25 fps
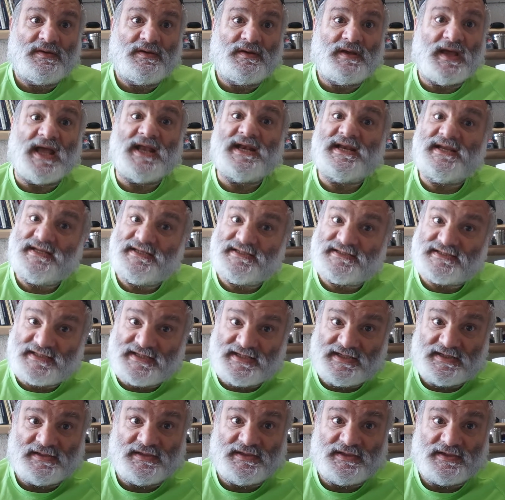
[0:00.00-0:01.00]
And he's
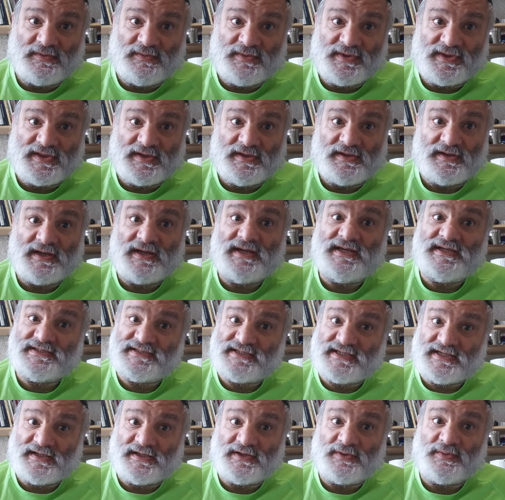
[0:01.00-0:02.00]
dealing with it. He's
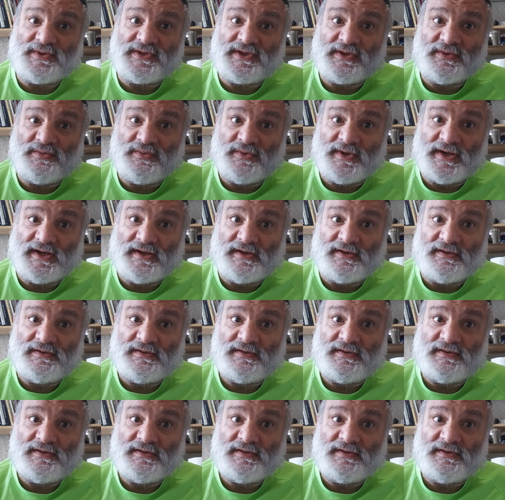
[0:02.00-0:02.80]
dealing with it well.